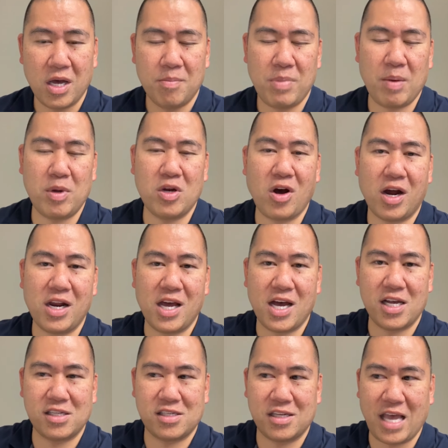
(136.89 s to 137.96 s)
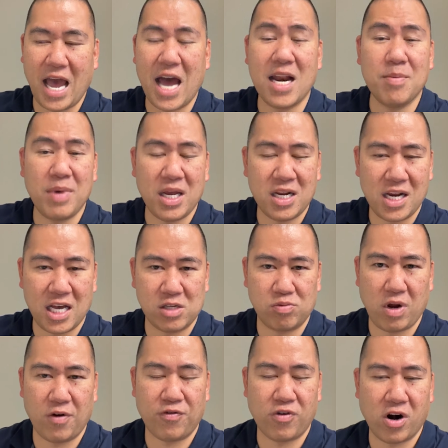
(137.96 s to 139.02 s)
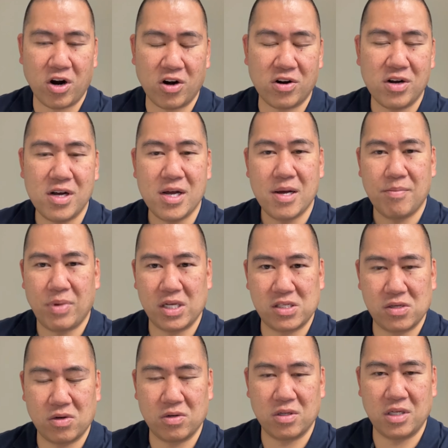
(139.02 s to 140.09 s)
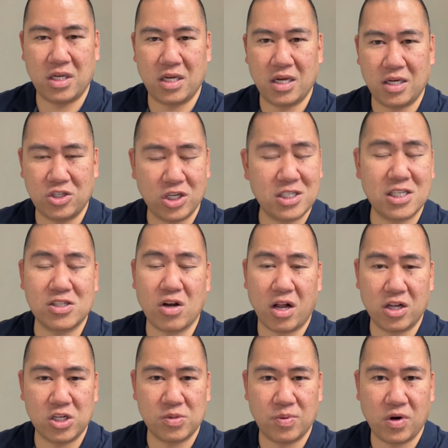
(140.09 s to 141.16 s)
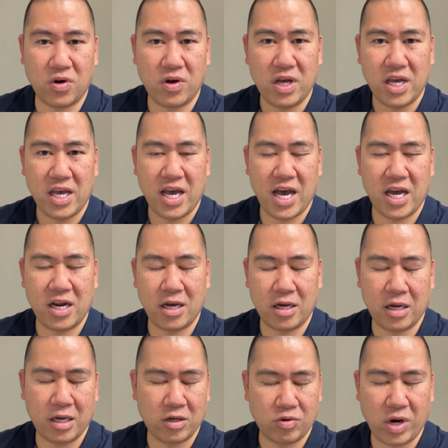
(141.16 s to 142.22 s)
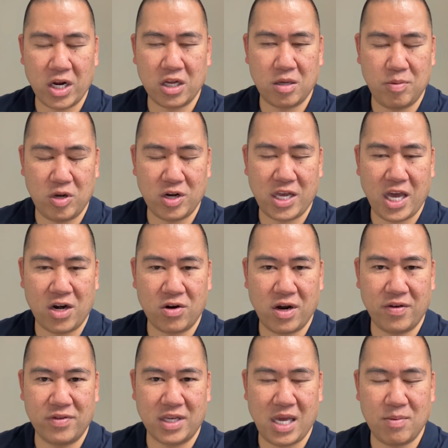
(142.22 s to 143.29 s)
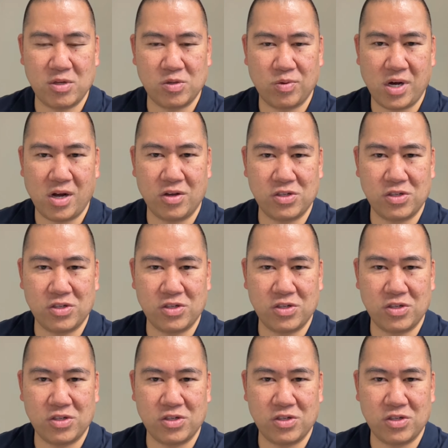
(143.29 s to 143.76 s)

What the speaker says: Maybe not as animated as Ray Ferraro, but certainly just as knowledgeable and a great communicator of the game as well.